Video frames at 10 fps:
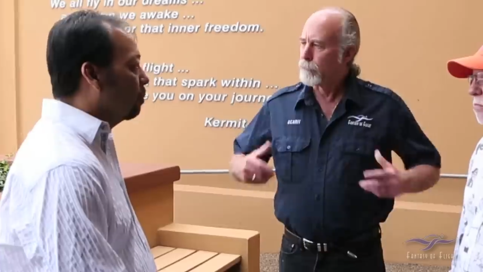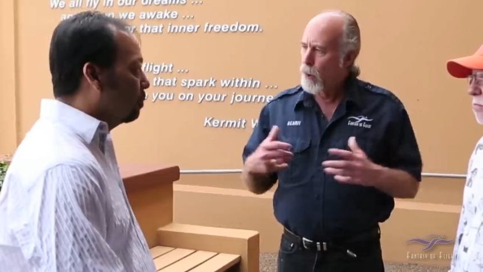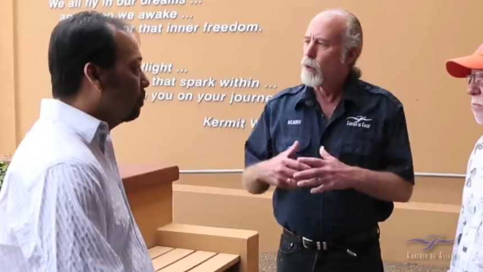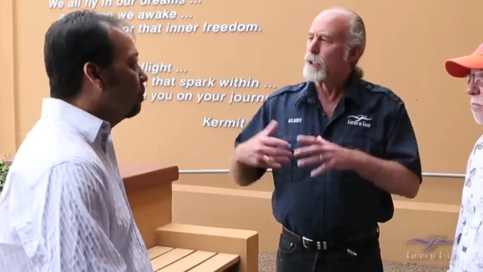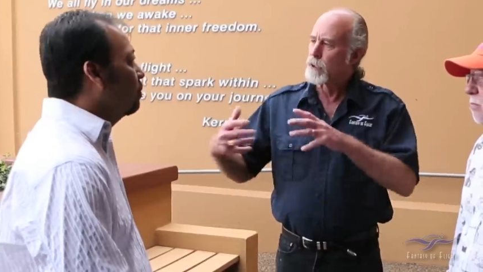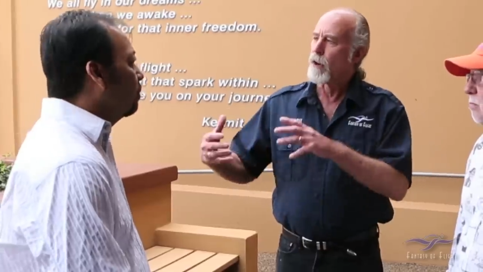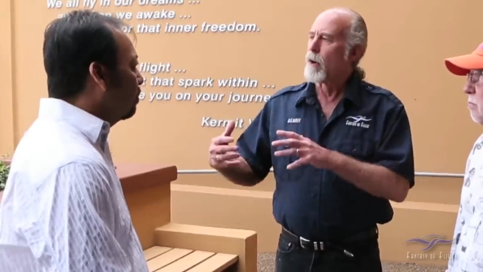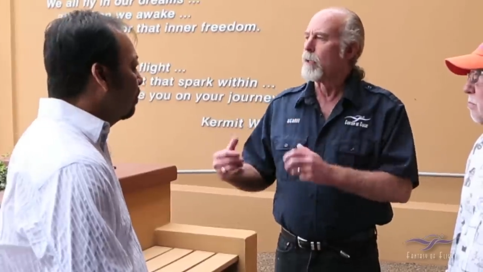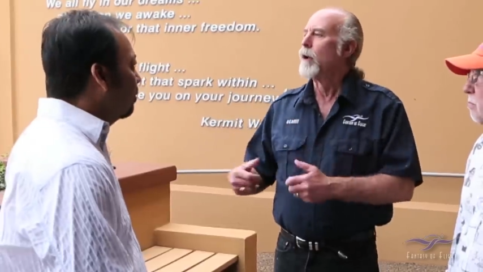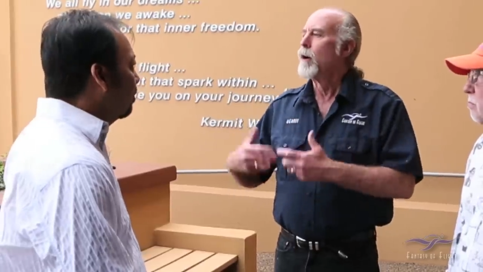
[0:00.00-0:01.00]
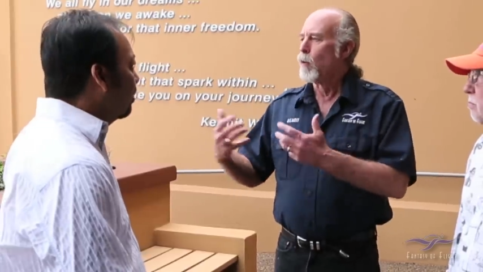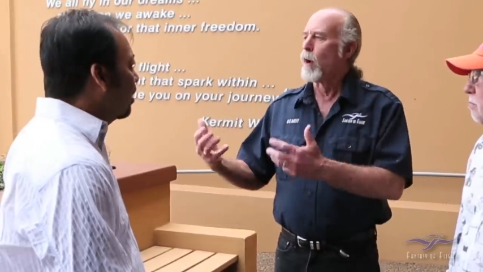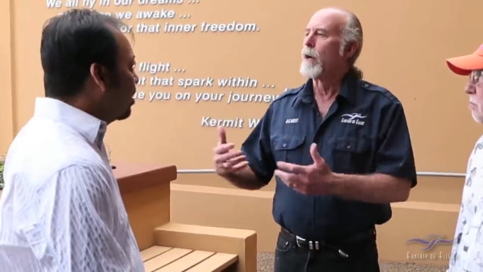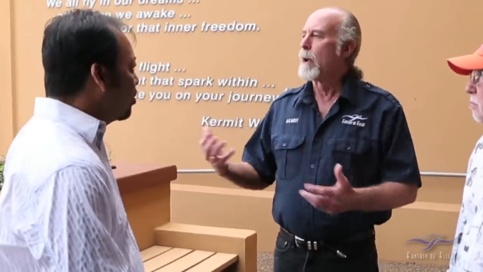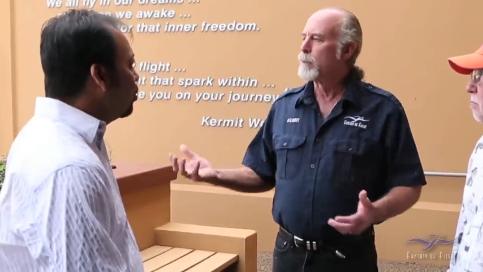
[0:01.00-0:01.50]
Speaker 1: focus on
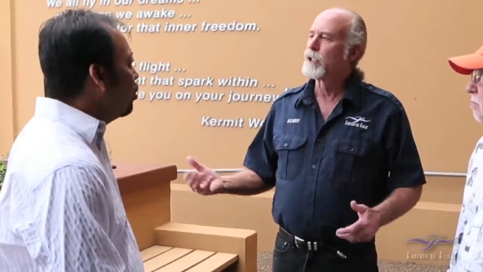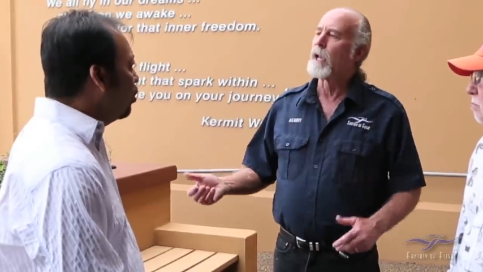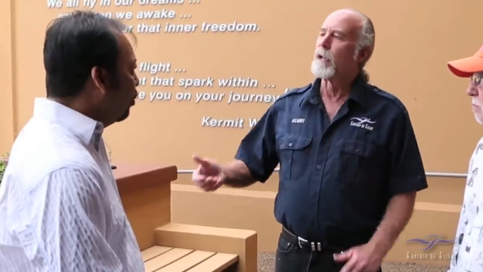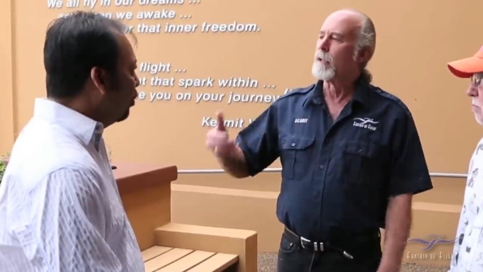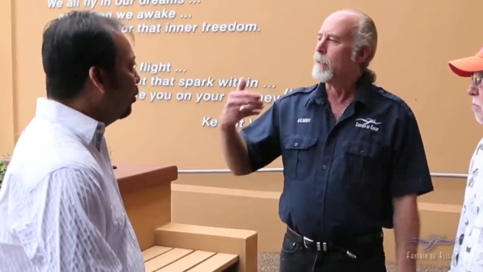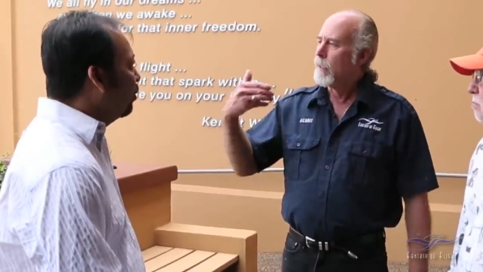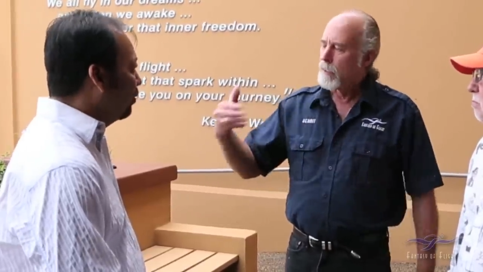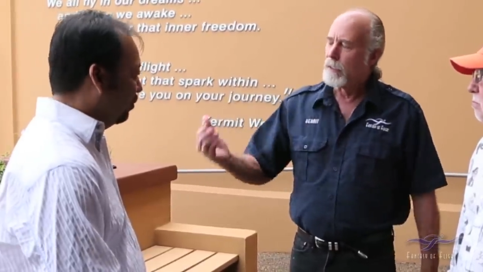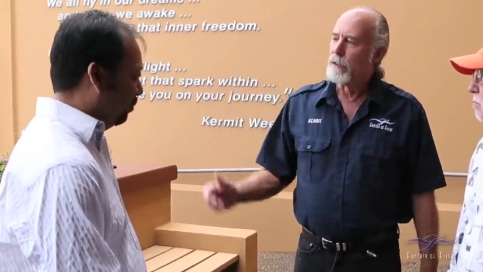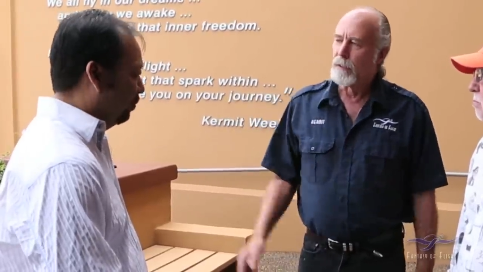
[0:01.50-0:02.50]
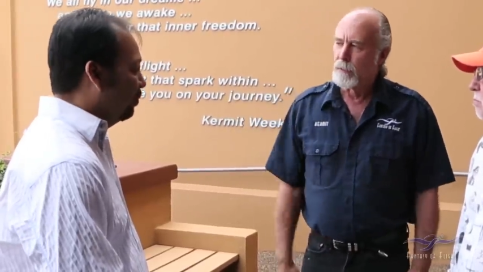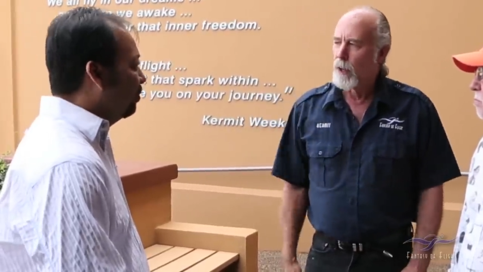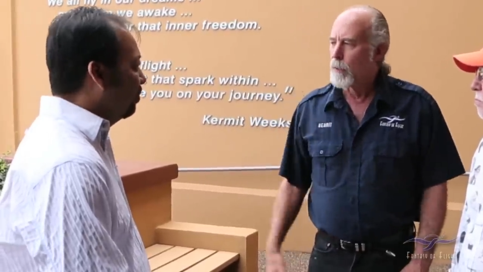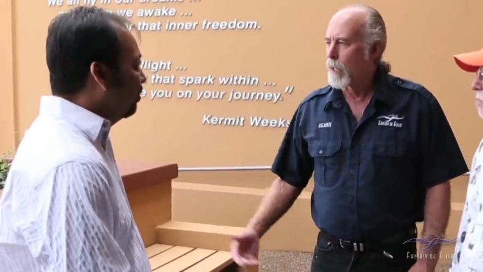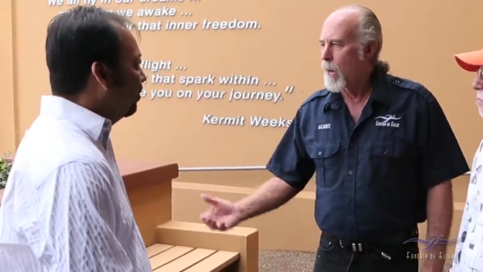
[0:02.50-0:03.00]
what yes, I'm saying. You know,
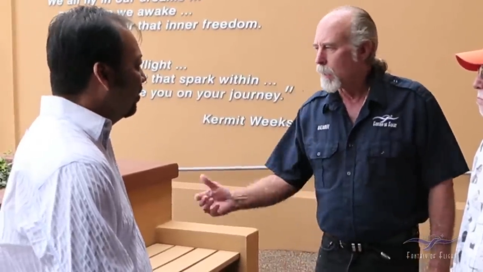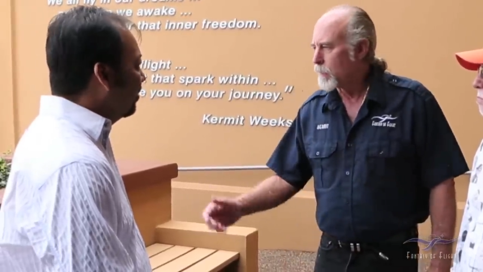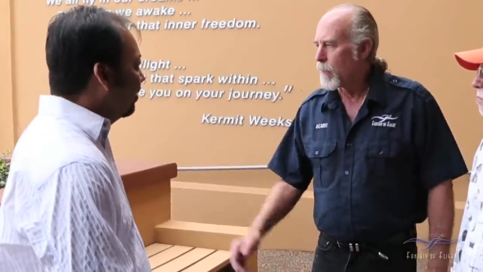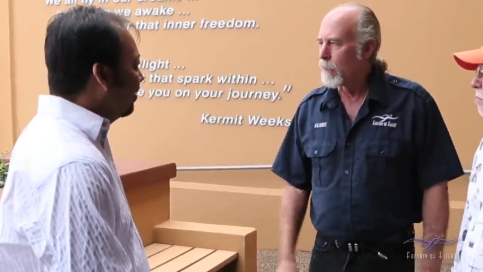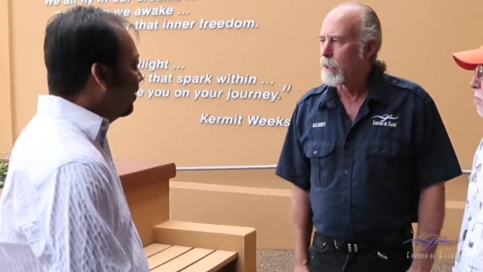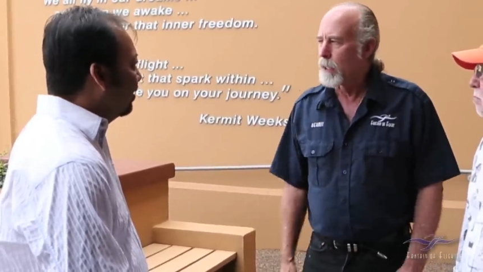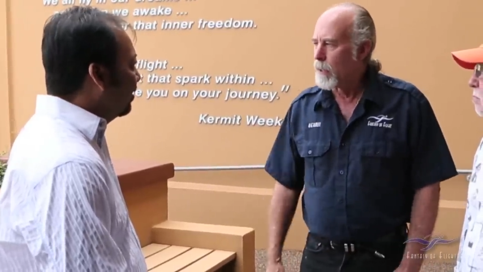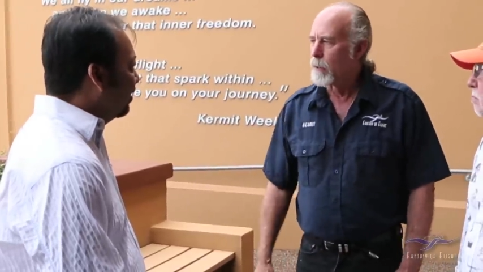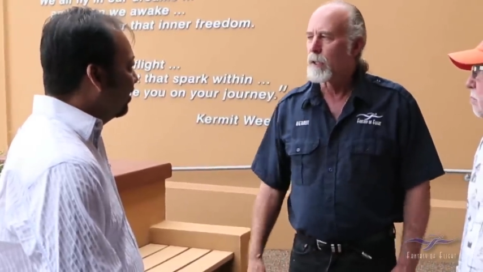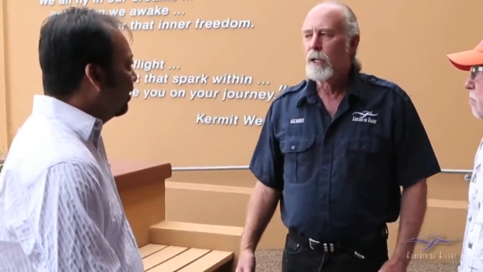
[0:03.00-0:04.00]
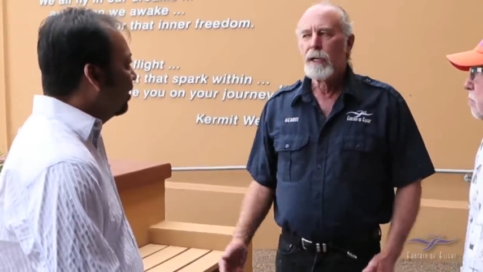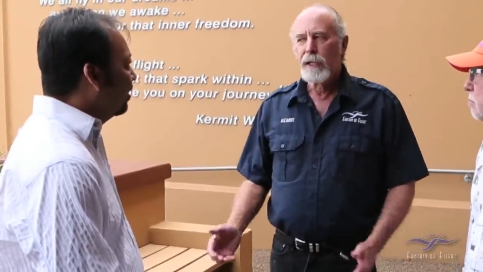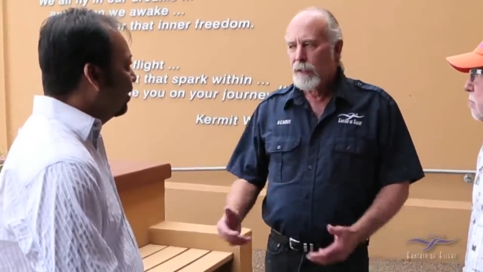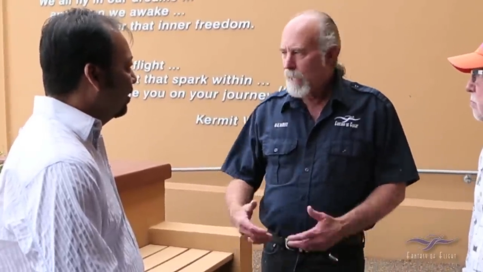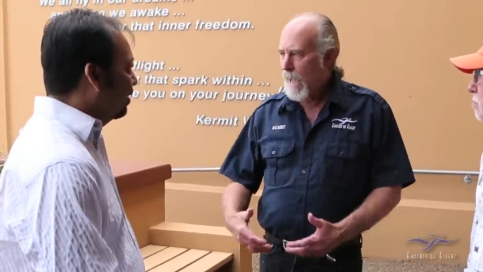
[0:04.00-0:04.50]
go get a hot dog and a Coke,
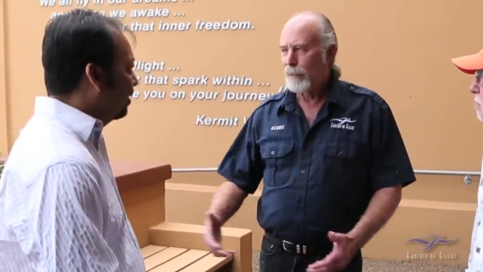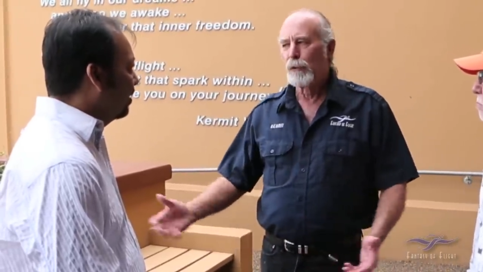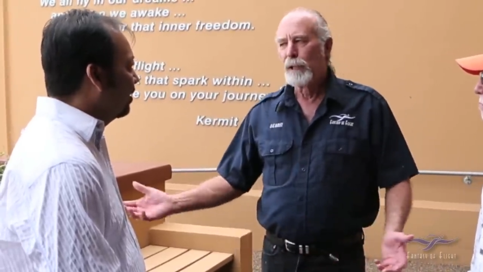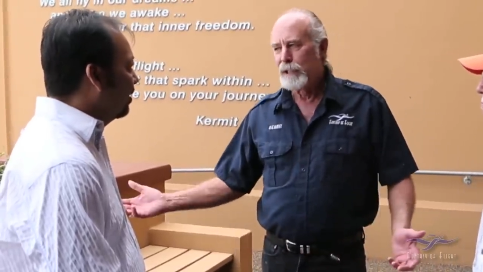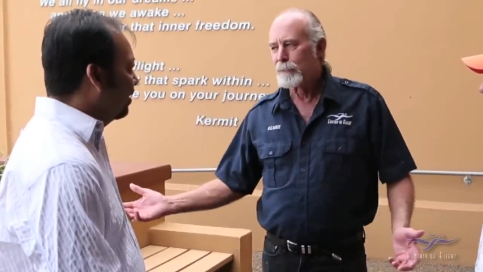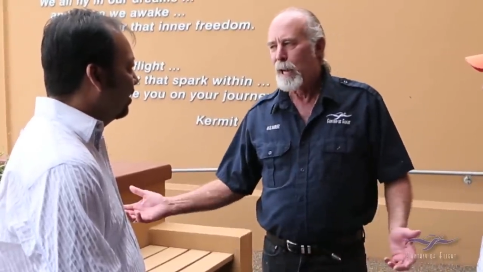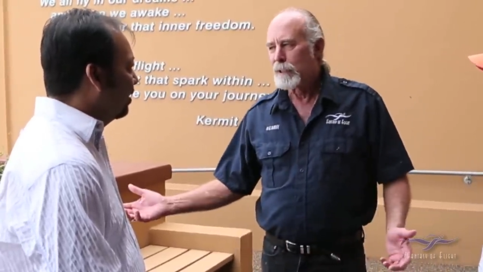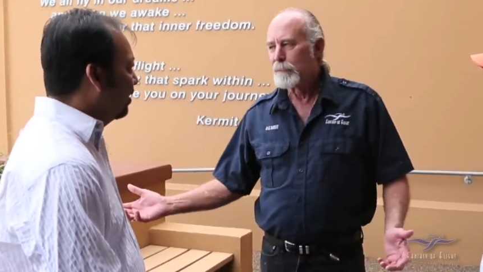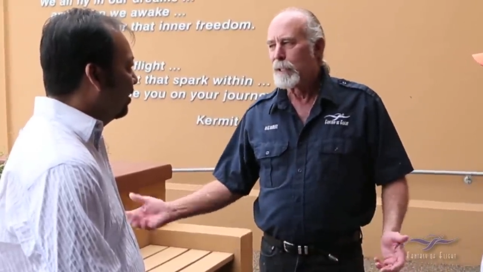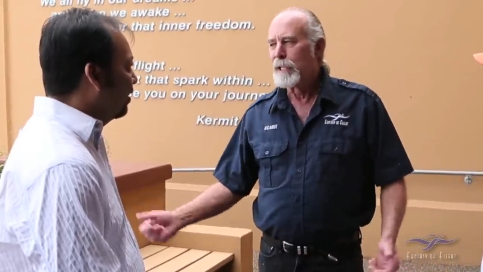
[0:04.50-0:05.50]
Act Three is about to